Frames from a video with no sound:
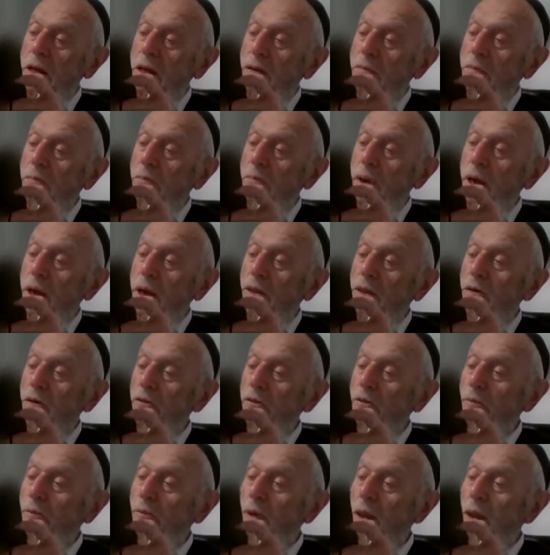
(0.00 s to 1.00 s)
Men
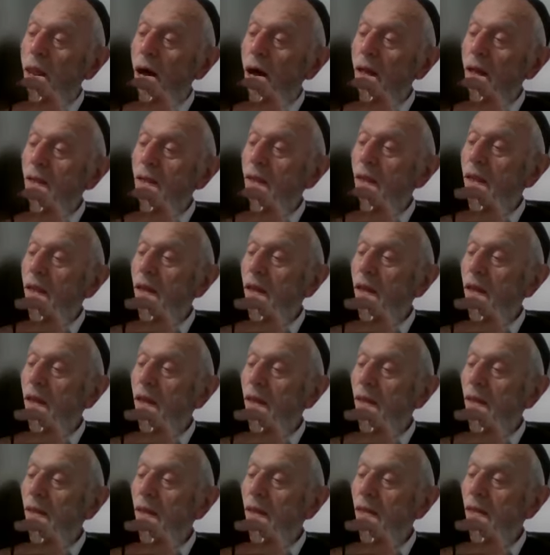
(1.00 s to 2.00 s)
of blood
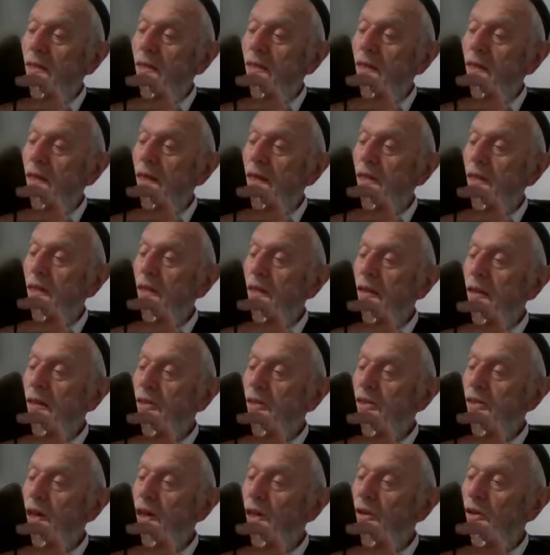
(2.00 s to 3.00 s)
and deceit
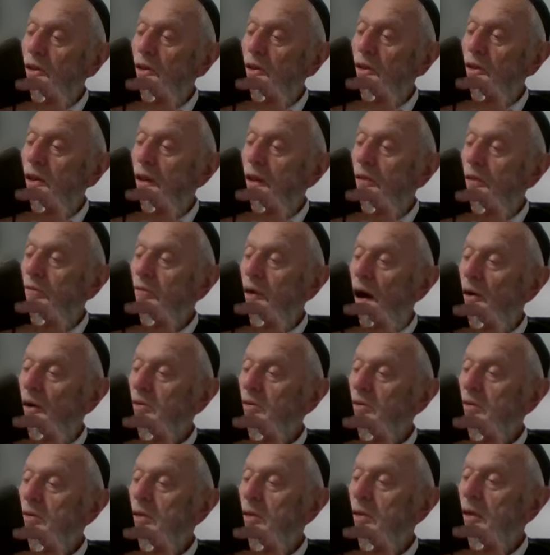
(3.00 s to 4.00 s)
shall not live
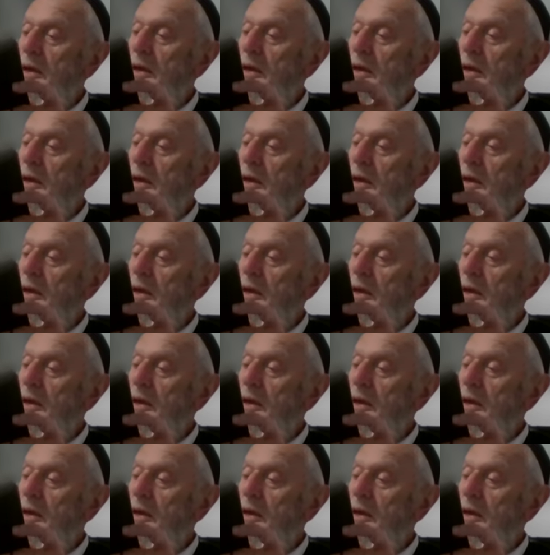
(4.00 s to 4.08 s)
out